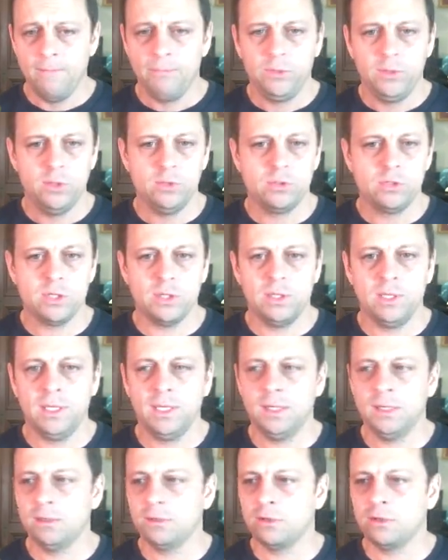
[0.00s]
You join
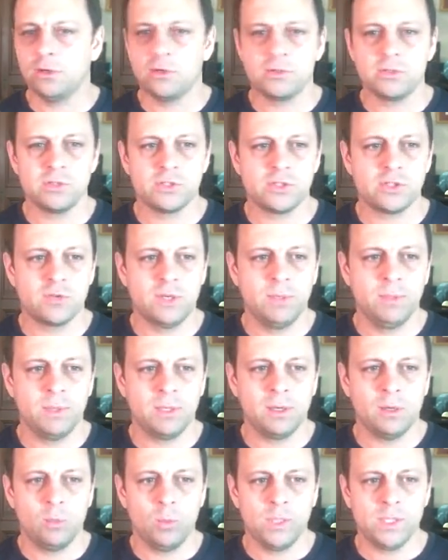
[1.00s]
in. Kurz will stream it
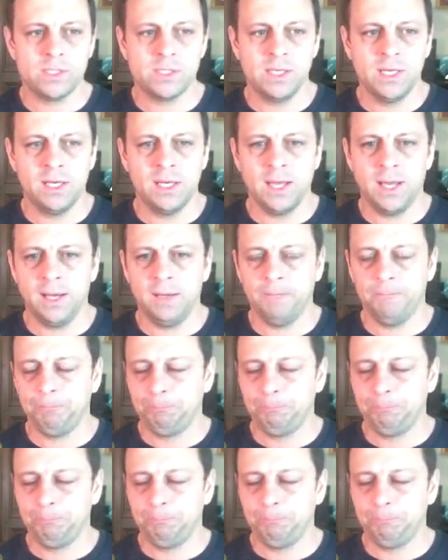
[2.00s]
on Wednesday night,